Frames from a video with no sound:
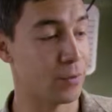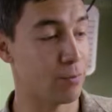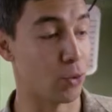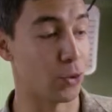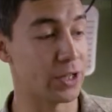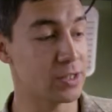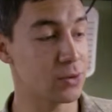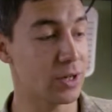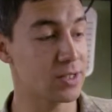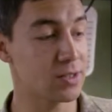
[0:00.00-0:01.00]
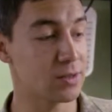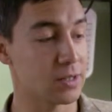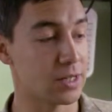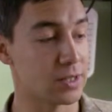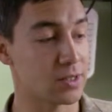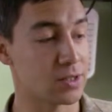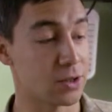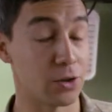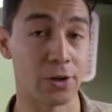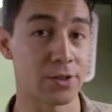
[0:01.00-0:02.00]
brought in to us. It's
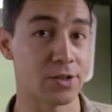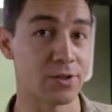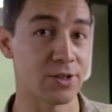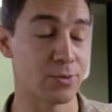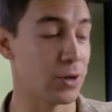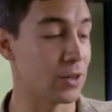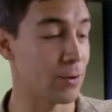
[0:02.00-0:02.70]
not serviceable at the